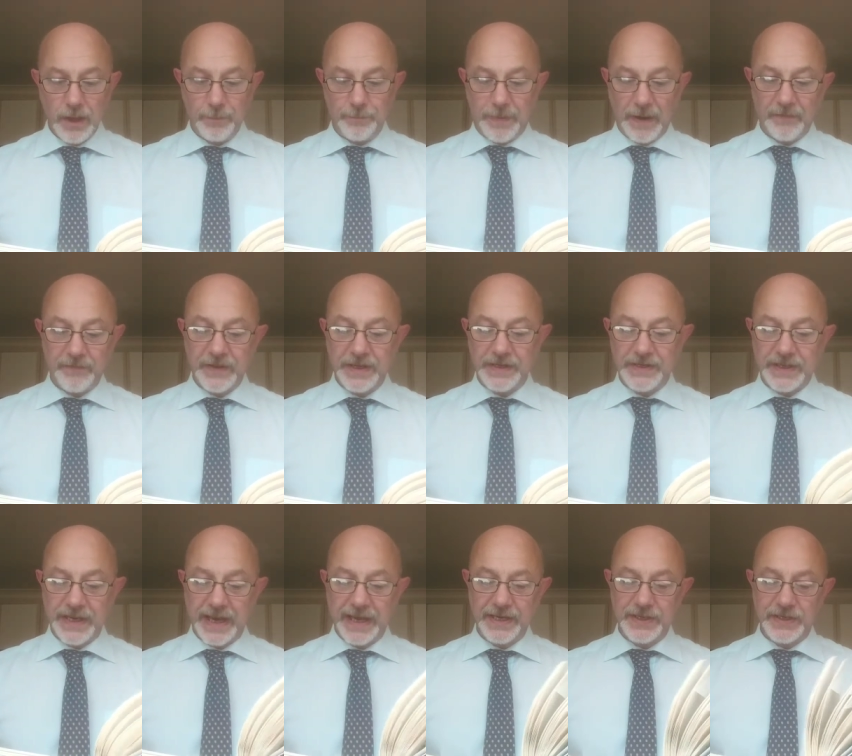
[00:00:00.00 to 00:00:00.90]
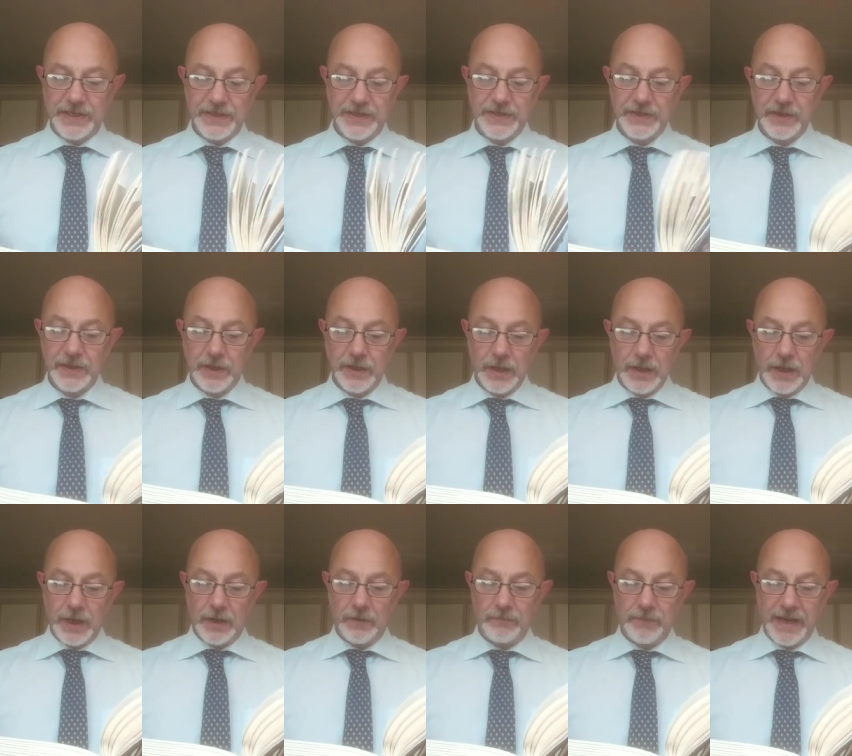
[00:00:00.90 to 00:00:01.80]
Above these cages
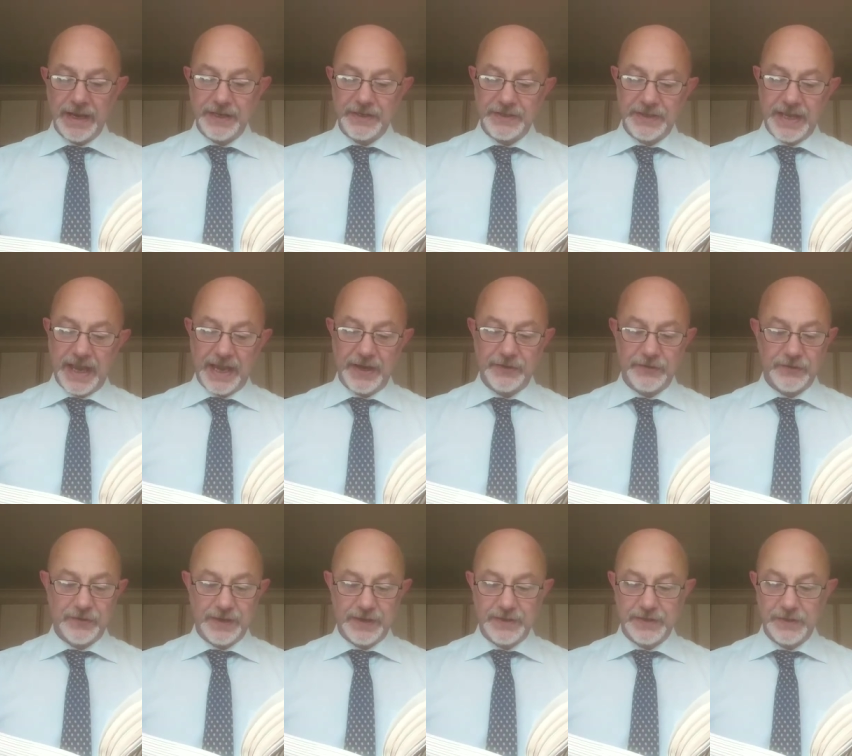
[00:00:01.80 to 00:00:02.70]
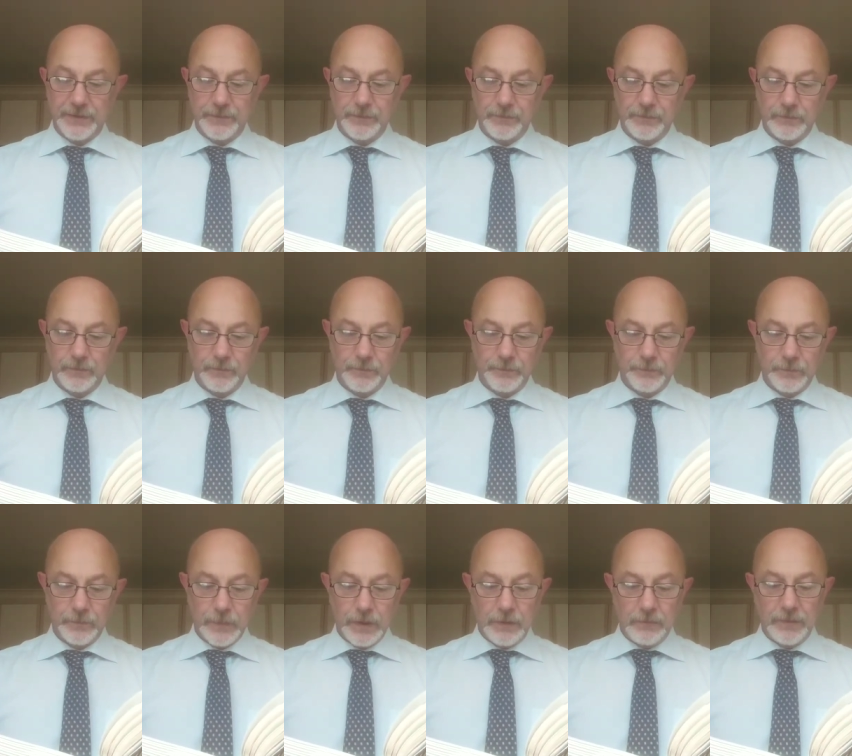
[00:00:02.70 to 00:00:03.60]
are raised gantries,
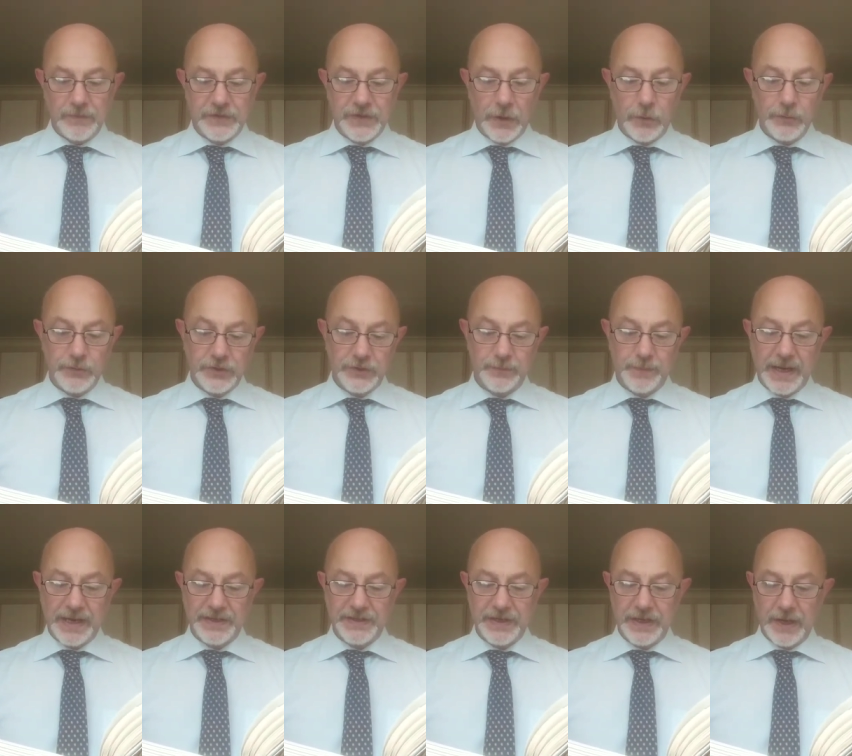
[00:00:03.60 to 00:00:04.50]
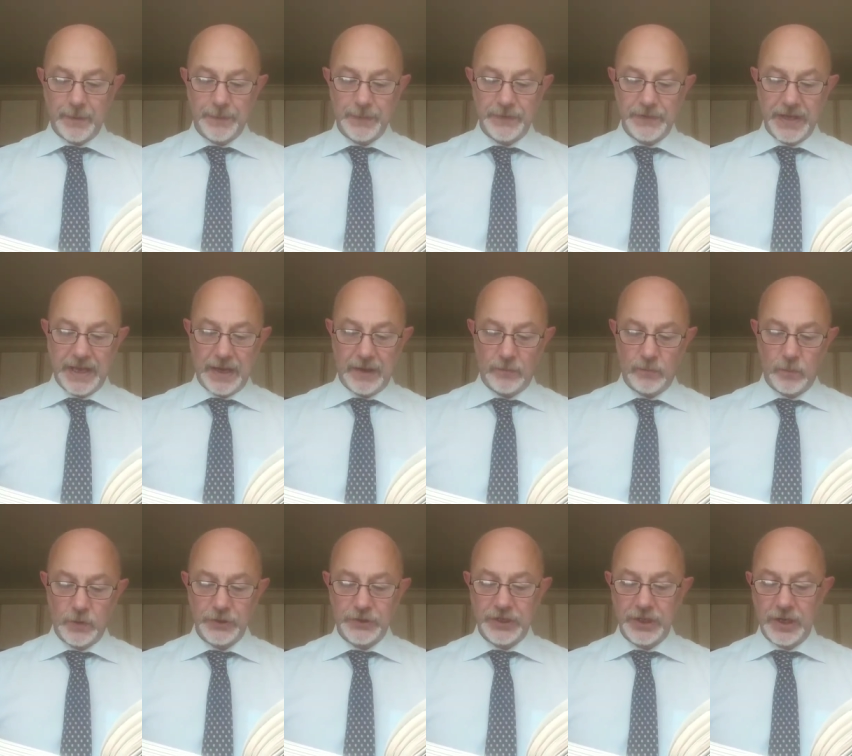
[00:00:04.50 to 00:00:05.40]
with soldiers pacing up and
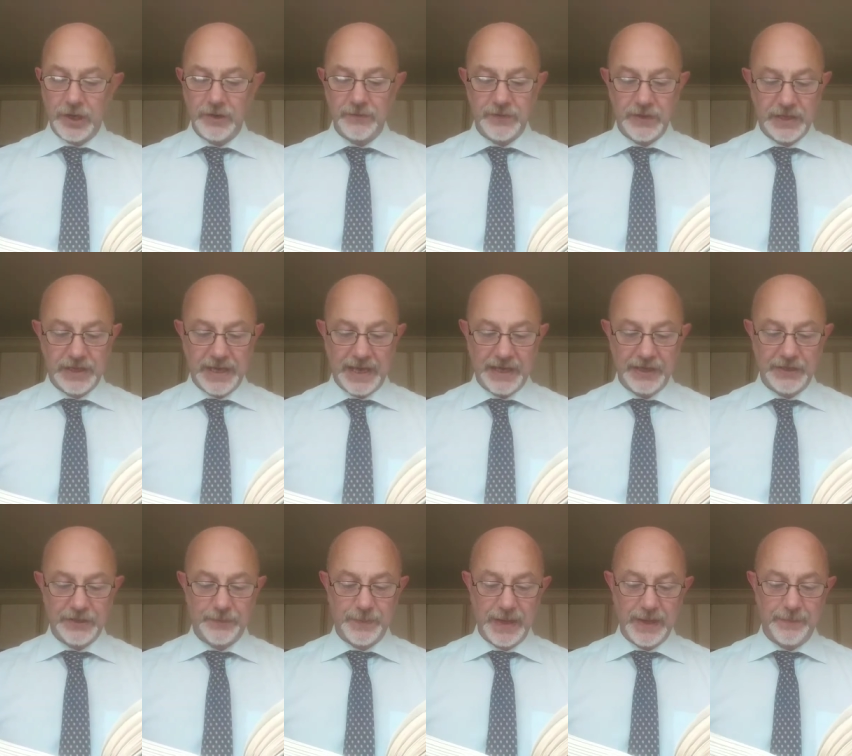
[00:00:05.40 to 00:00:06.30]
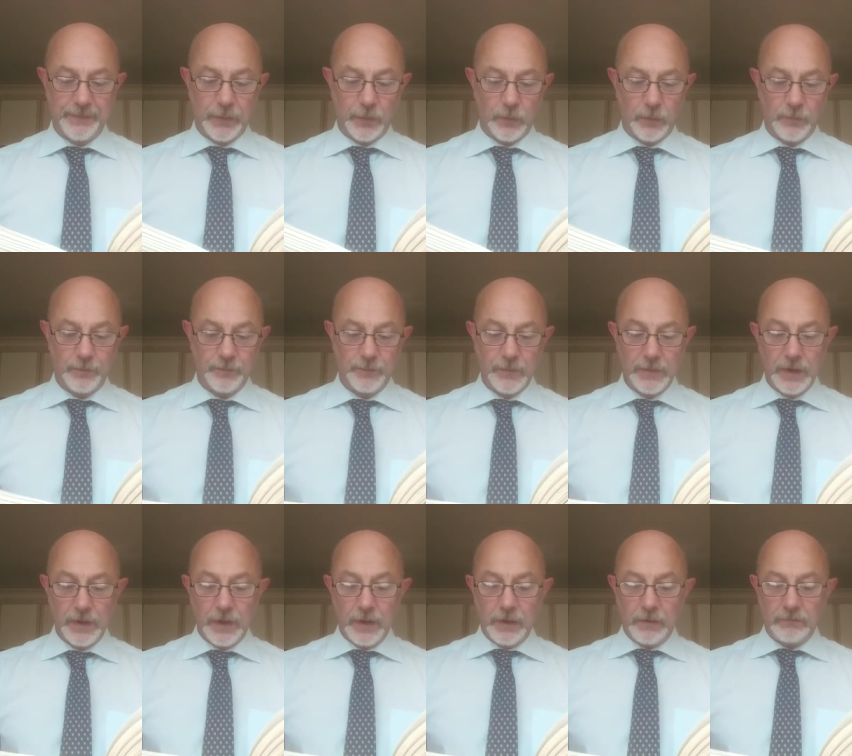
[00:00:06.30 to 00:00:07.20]
down, watching over the caged people.
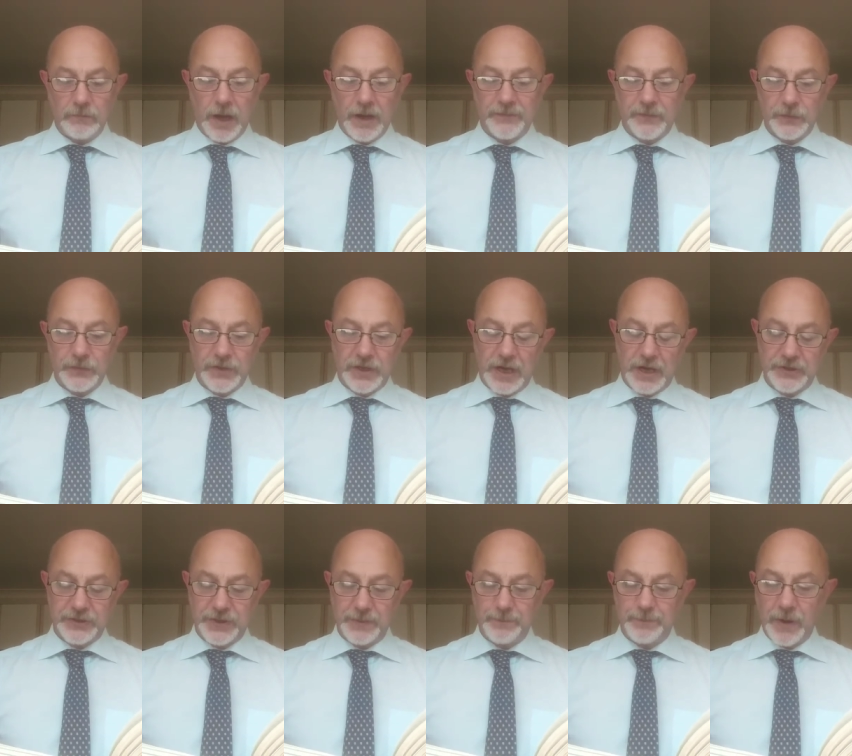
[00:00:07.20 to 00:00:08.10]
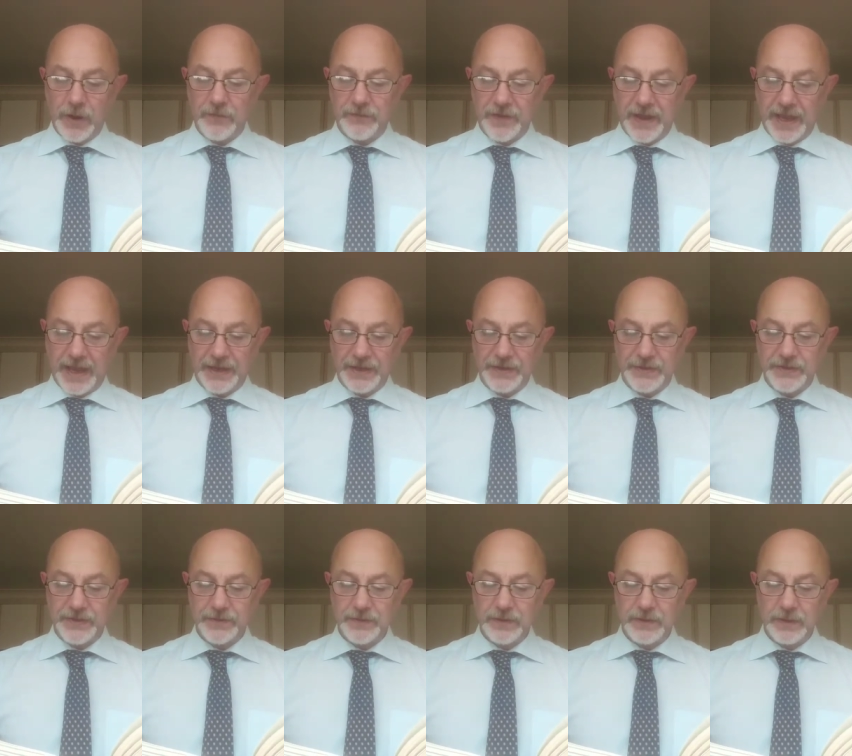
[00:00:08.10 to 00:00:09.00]
Rifles clutched in both
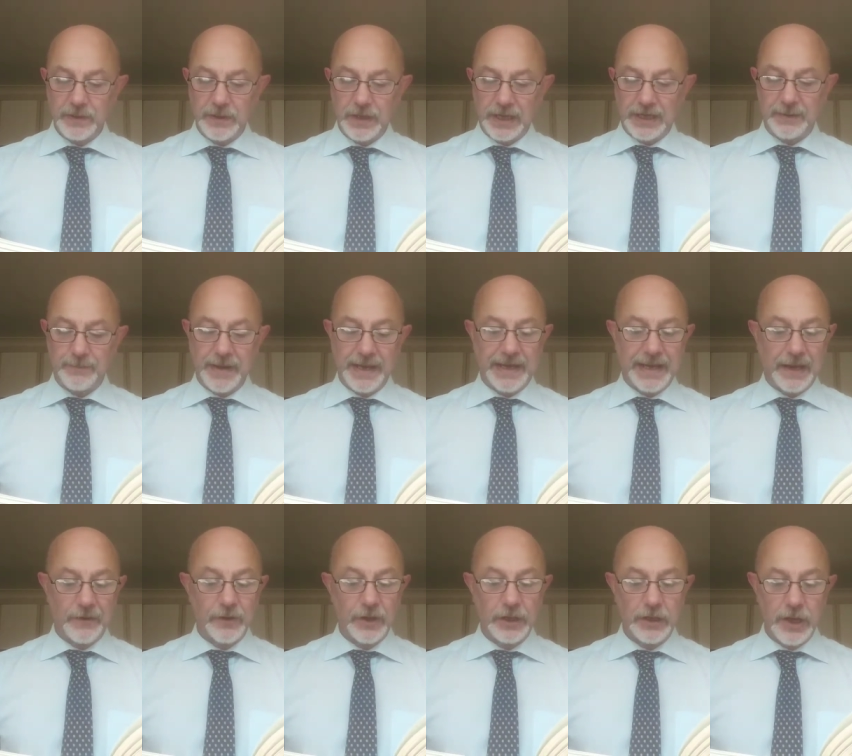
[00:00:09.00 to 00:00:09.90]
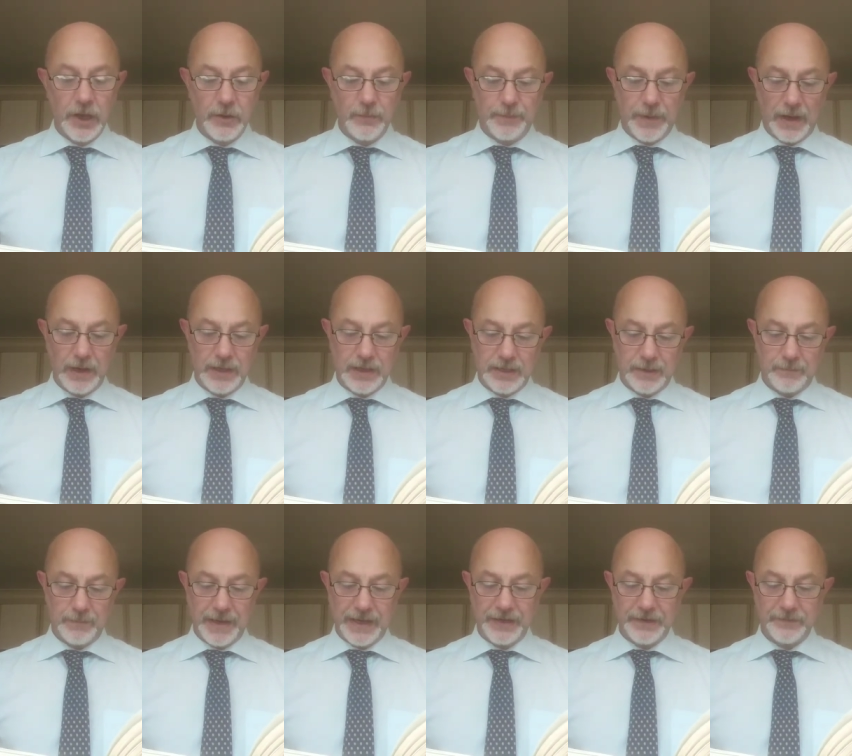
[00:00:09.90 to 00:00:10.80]
hands. I can make out a low
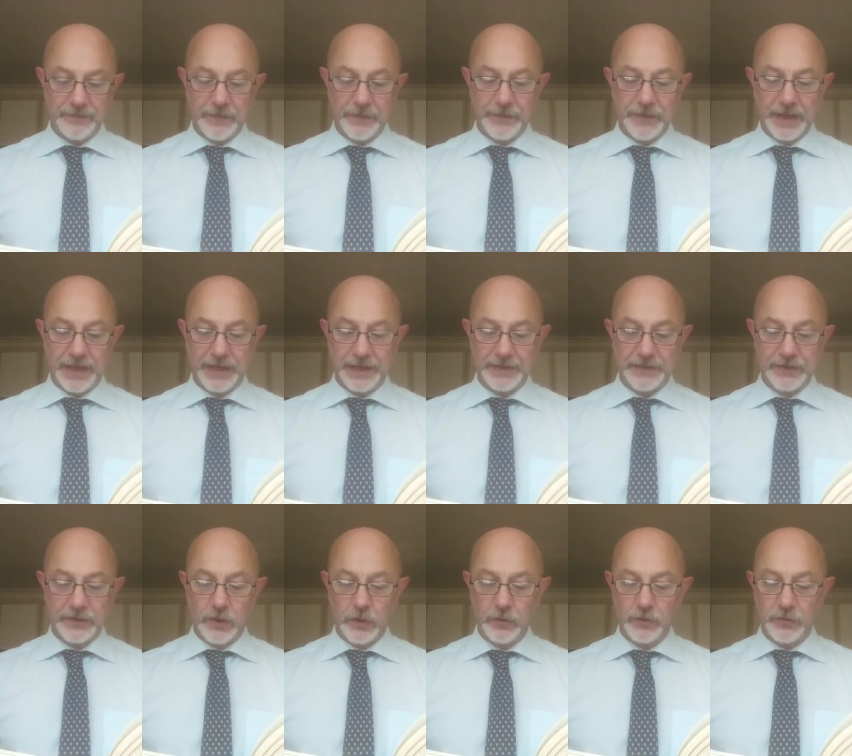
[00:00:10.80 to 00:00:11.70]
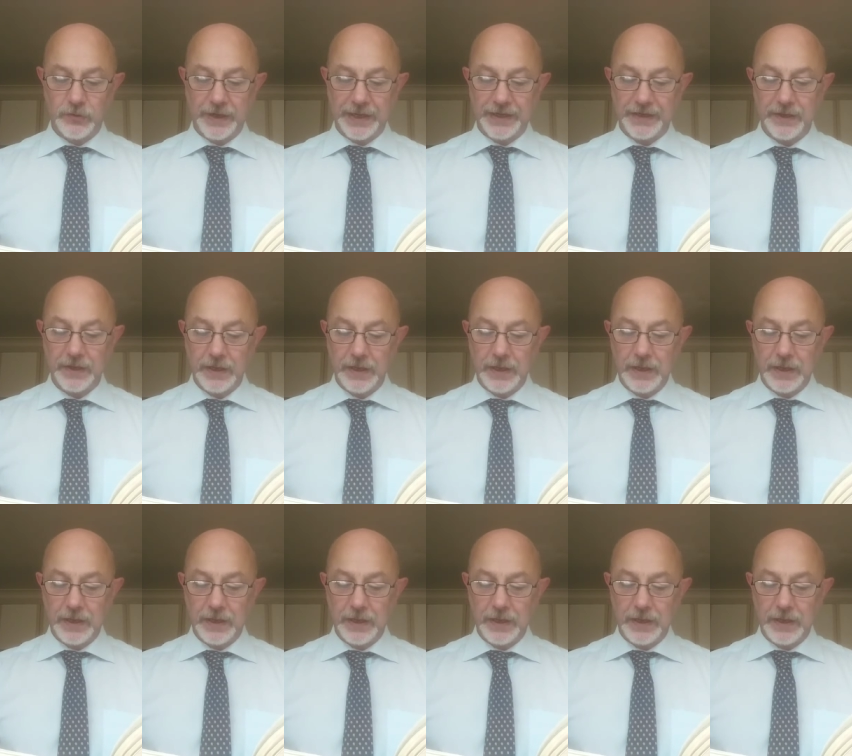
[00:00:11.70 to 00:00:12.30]
bunker made of the thickest concrete